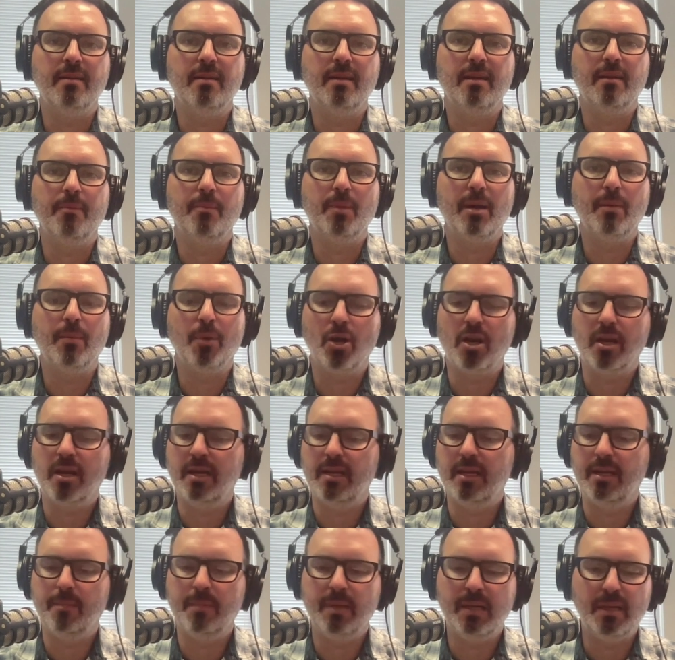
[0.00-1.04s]
In my
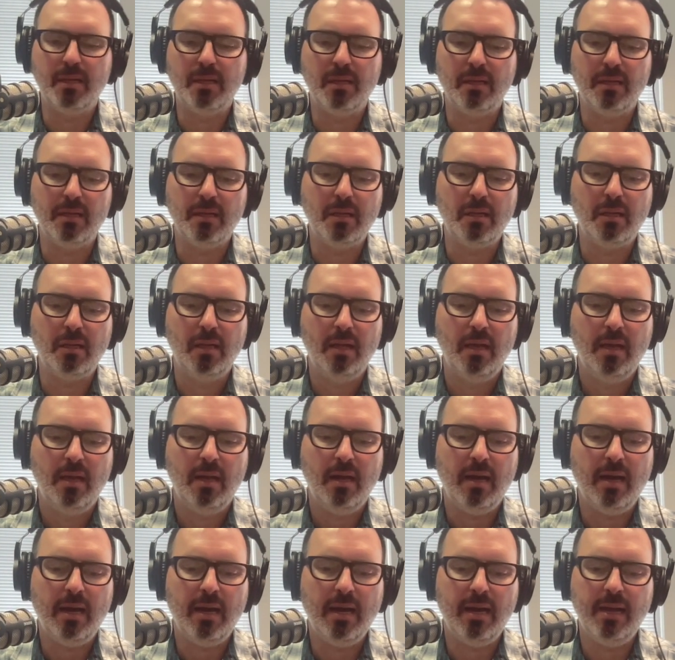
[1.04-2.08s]
marketing business,
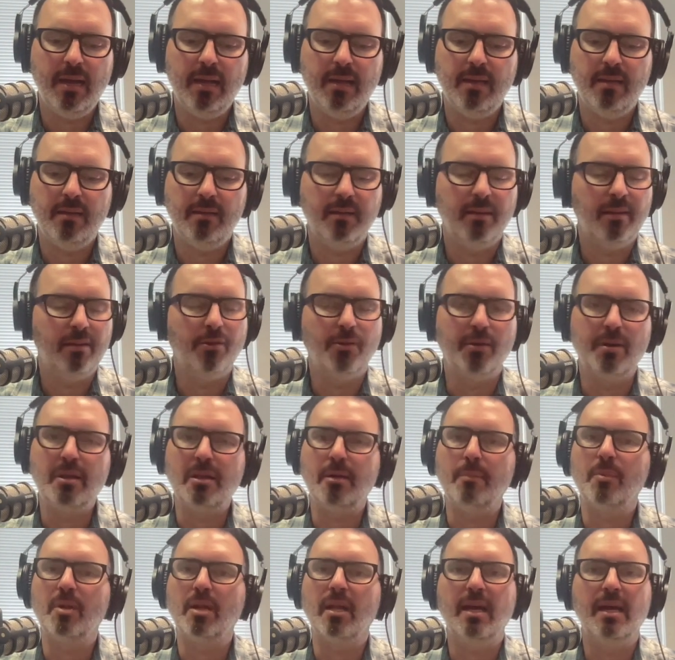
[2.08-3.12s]
I there are
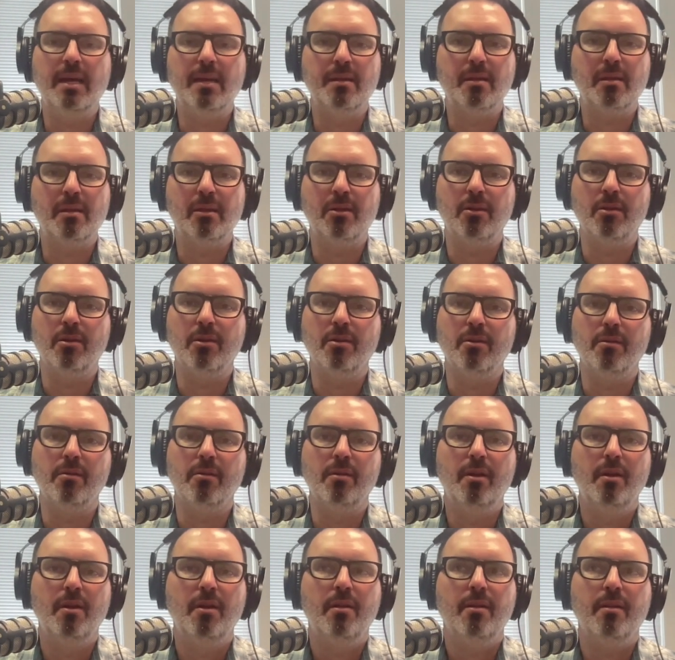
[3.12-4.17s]
some clients
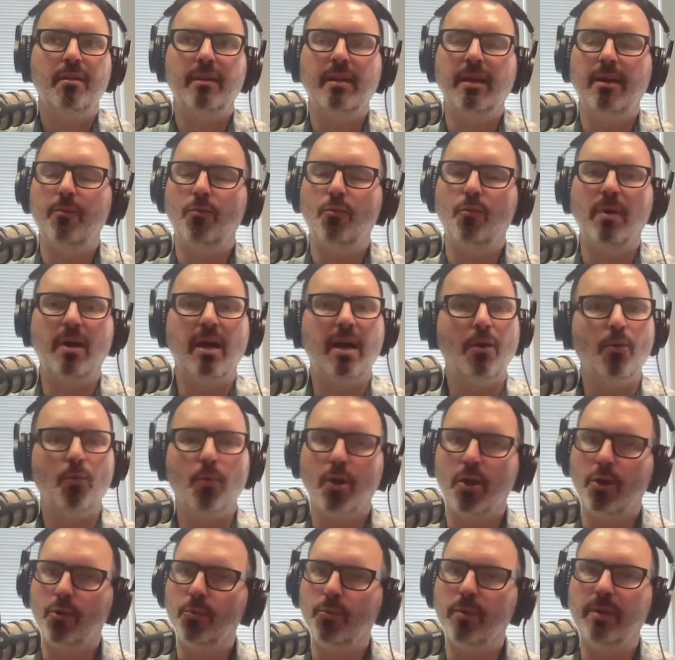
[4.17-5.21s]
that I
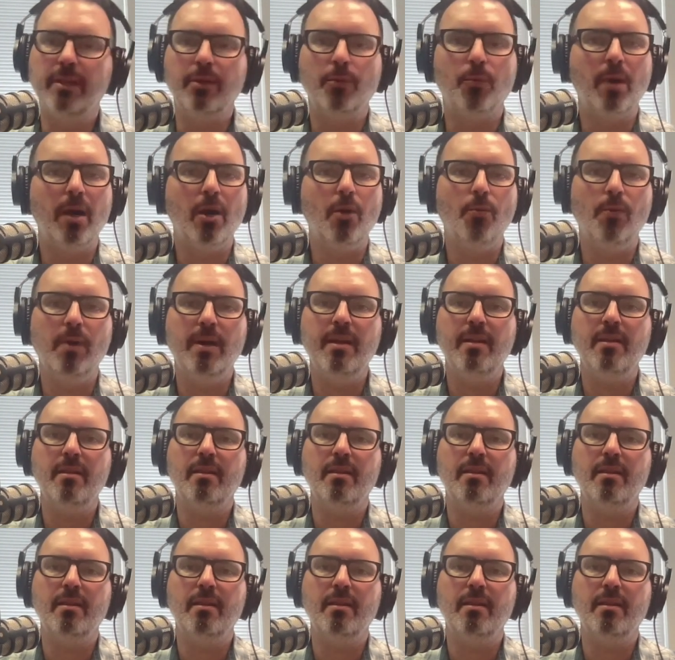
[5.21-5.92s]
work really well with,